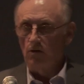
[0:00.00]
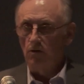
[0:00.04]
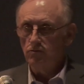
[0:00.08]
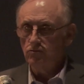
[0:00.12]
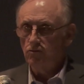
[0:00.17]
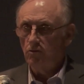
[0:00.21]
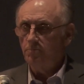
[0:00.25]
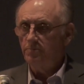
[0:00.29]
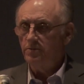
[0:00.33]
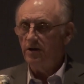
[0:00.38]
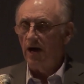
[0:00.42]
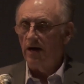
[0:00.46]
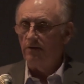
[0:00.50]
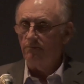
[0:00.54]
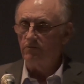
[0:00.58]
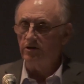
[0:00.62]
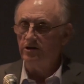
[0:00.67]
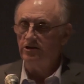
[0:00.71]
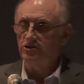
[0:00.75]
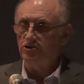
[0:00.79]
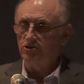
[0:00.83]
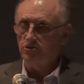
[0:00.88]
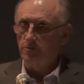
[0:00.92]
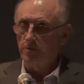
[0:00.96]
Don't be
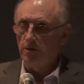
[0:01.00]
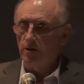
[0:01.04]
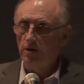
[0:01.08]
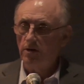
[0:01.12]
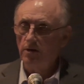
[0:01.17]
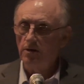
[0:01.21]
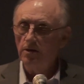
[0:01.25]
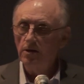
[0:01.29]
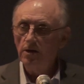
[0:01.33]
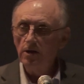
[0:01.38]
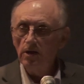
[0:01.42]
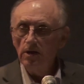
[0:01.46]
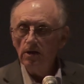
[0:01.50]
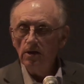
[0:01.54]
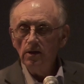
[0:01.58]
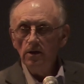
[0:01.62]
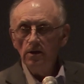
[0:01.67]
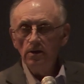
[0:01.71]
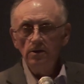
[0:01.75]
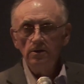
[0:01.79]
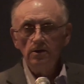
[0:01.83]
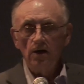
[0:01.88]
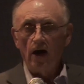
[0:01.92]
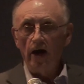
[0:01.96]
unreasonable.
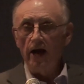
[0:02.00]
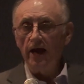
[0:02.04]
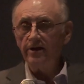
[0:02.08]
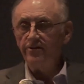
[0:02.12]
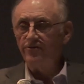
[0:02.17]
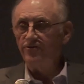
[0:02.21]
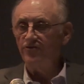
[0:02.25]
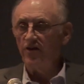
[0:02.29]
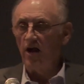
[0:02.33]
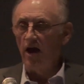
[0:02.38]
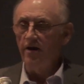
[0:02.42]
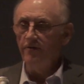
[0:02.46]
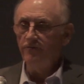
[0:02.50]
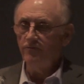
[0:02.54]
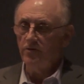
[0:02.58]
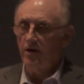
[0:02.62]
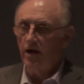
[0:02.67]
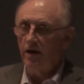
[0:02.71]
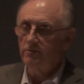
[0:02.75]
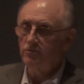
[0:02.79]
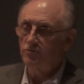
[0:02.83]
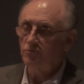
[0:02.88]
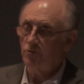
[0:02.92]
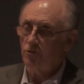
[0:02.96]
I had staff when
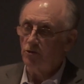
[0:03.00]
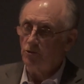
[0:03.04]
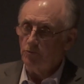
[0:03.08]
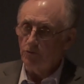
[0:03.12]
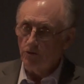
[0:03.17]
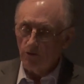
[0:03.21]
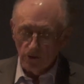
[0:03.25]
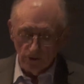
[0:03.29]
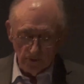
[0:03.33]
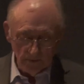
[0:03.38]
I was Premier.